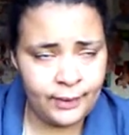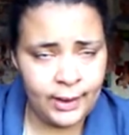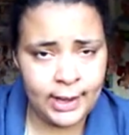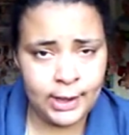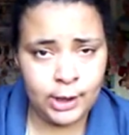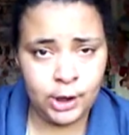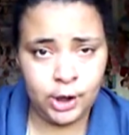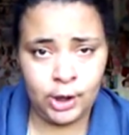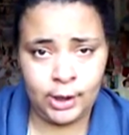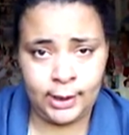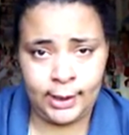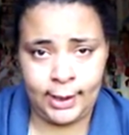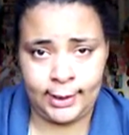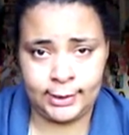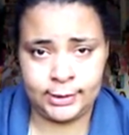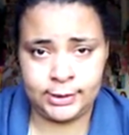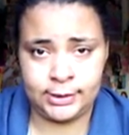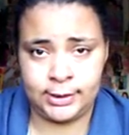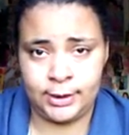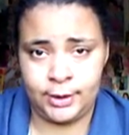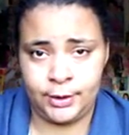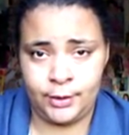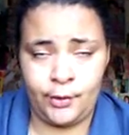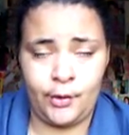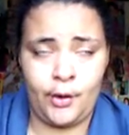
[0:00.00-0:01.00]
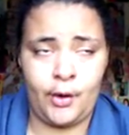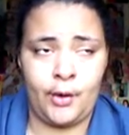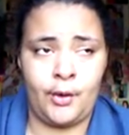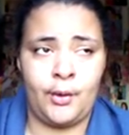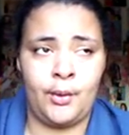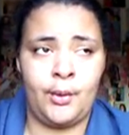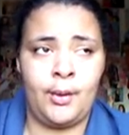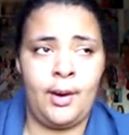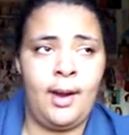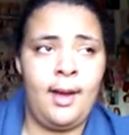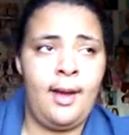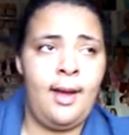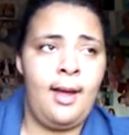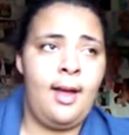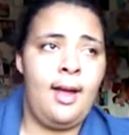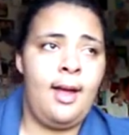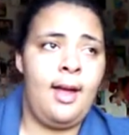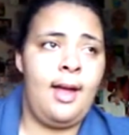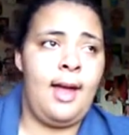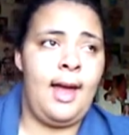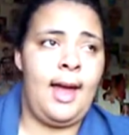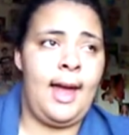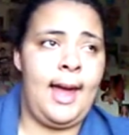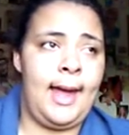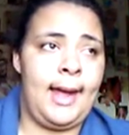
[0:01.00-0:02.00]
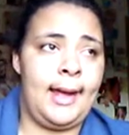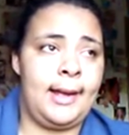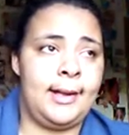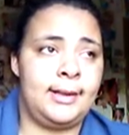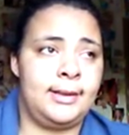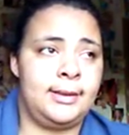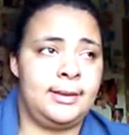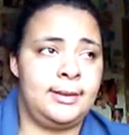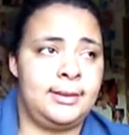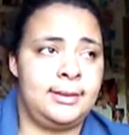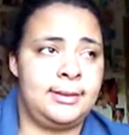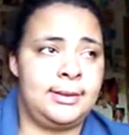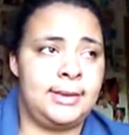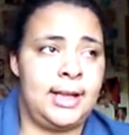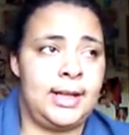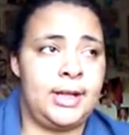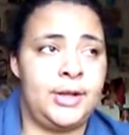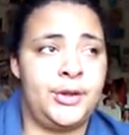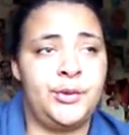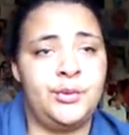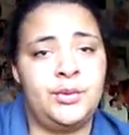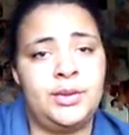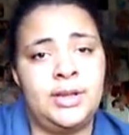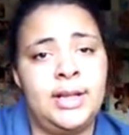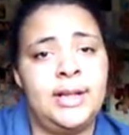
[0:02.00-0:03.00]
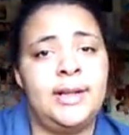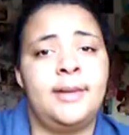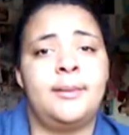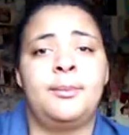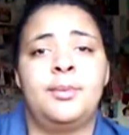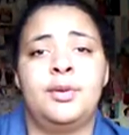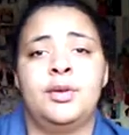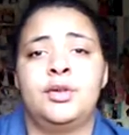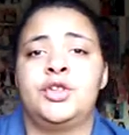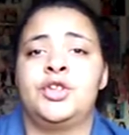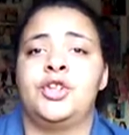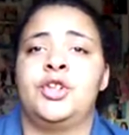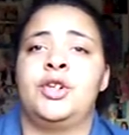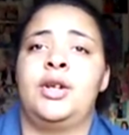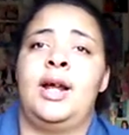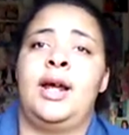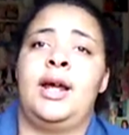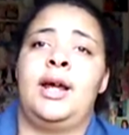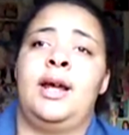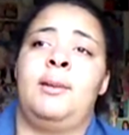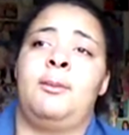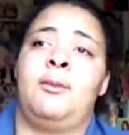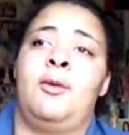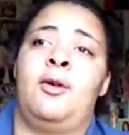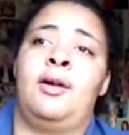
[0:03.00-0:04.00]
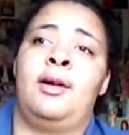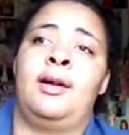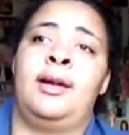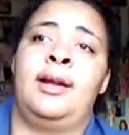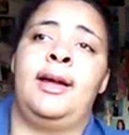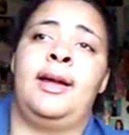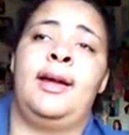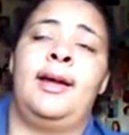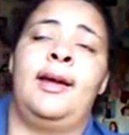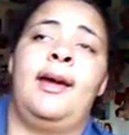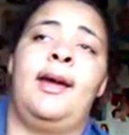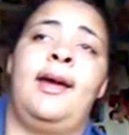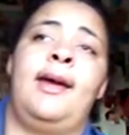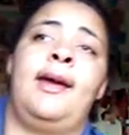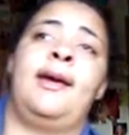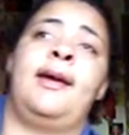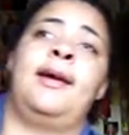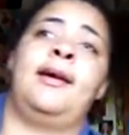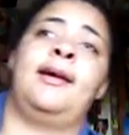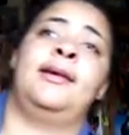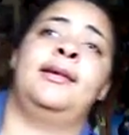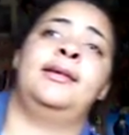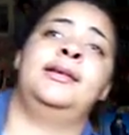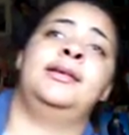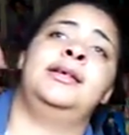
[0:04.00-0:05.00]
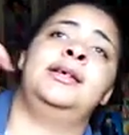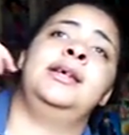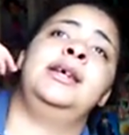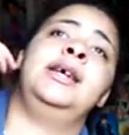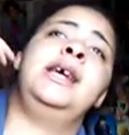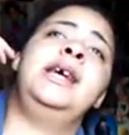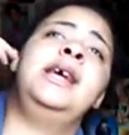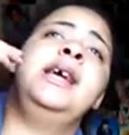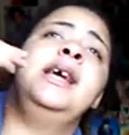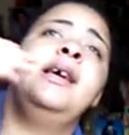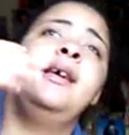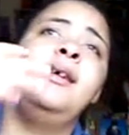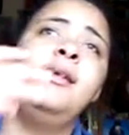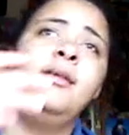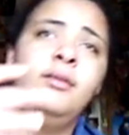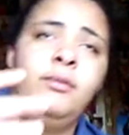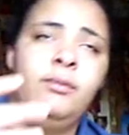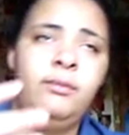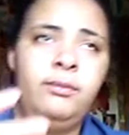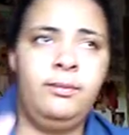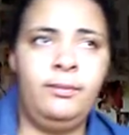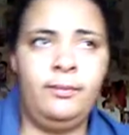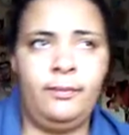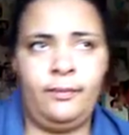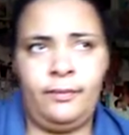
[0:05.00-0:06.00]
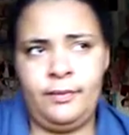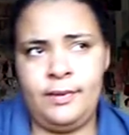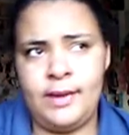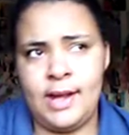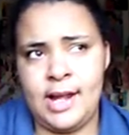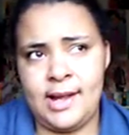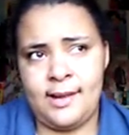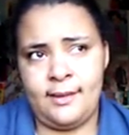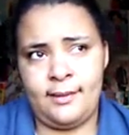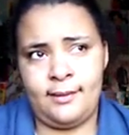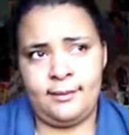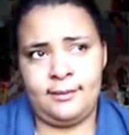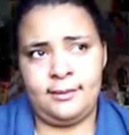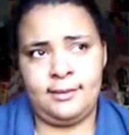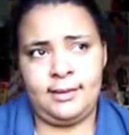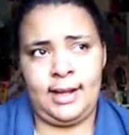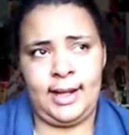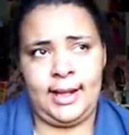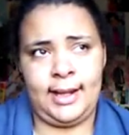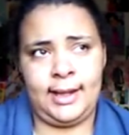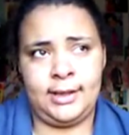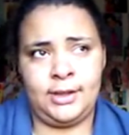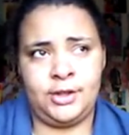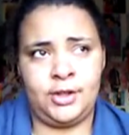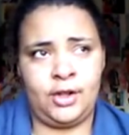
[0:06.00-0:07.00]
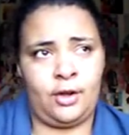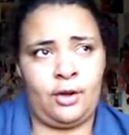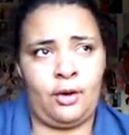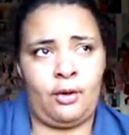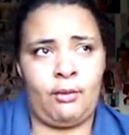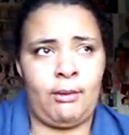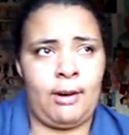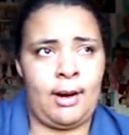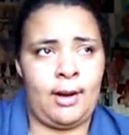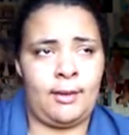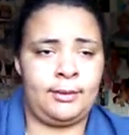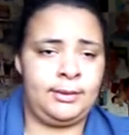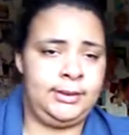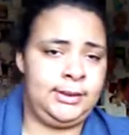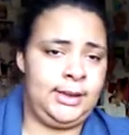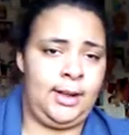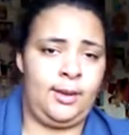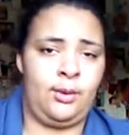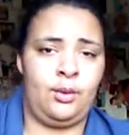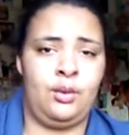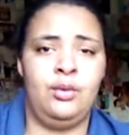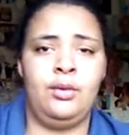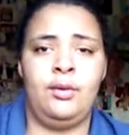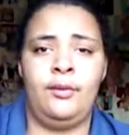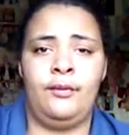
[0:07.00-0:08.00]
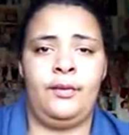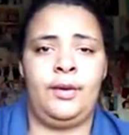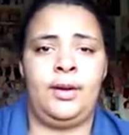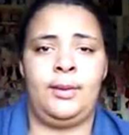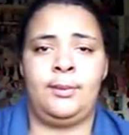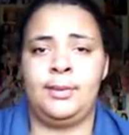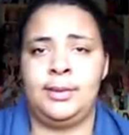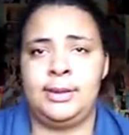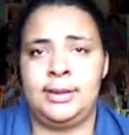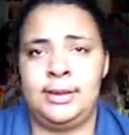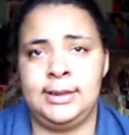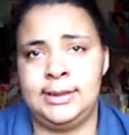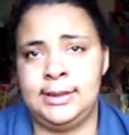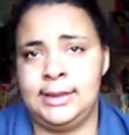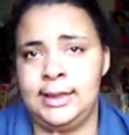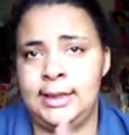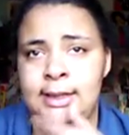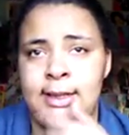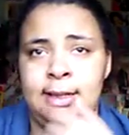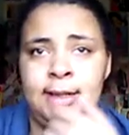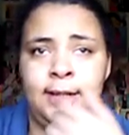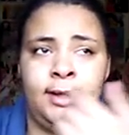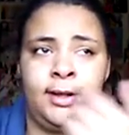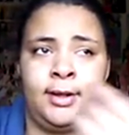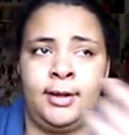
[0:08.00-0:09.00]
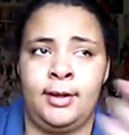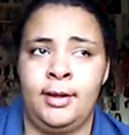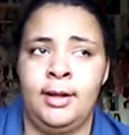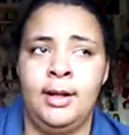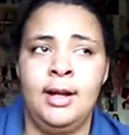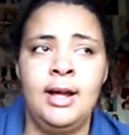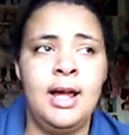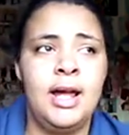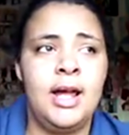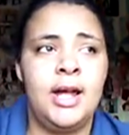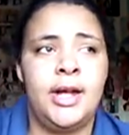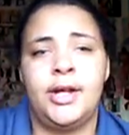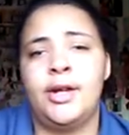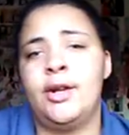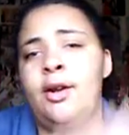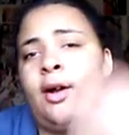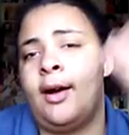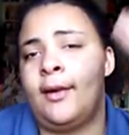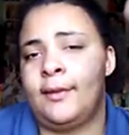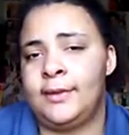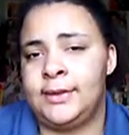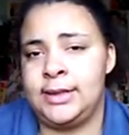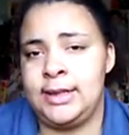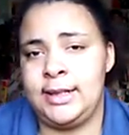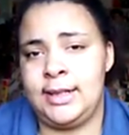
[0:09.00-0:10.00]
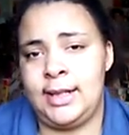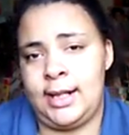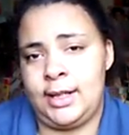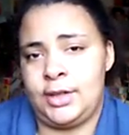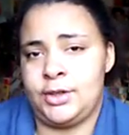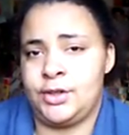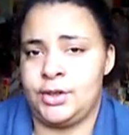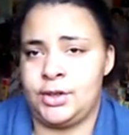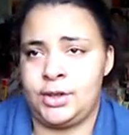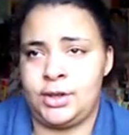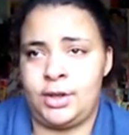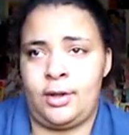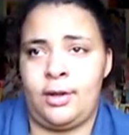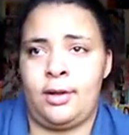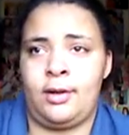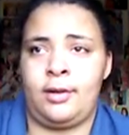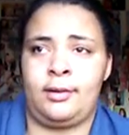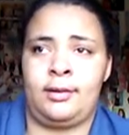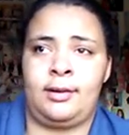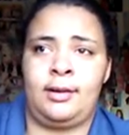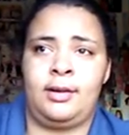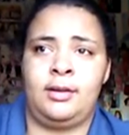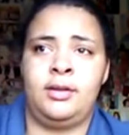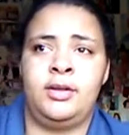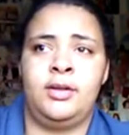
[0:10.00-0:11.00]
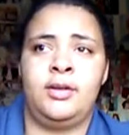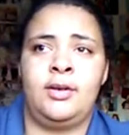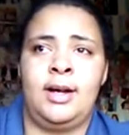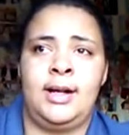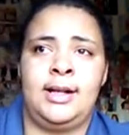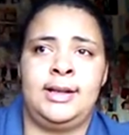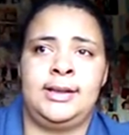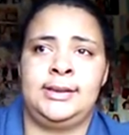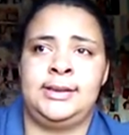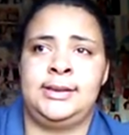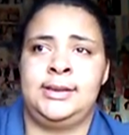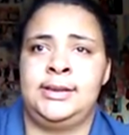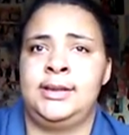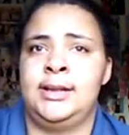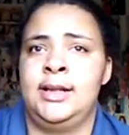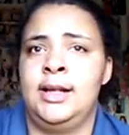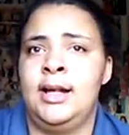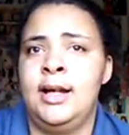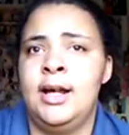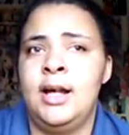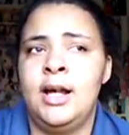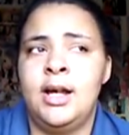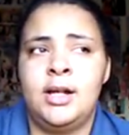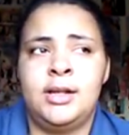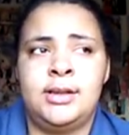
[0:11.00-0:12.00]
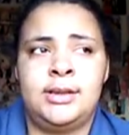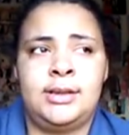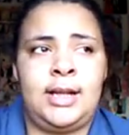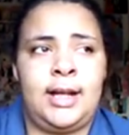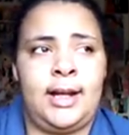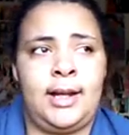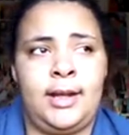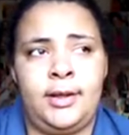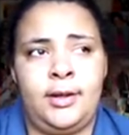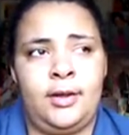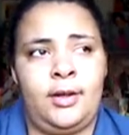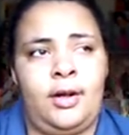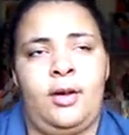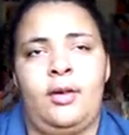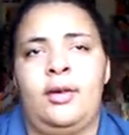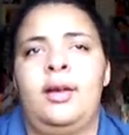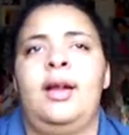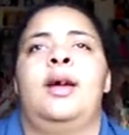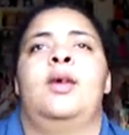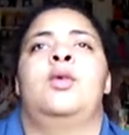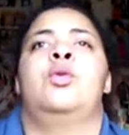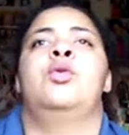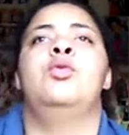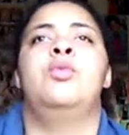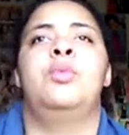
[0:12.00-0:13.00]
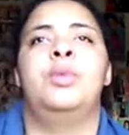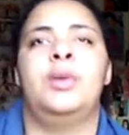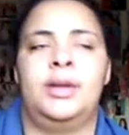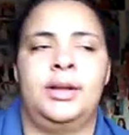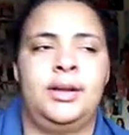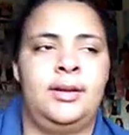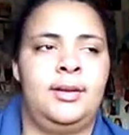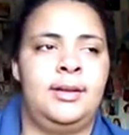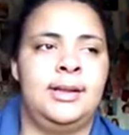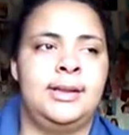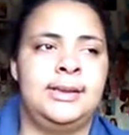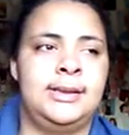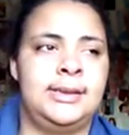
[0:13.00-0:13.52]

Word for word: they look at the note and say you didn't put your name on it and then they turn around and say, "Who the fuck put this in here?" You know how teenagers talk. You guys say, you know, like, "Who put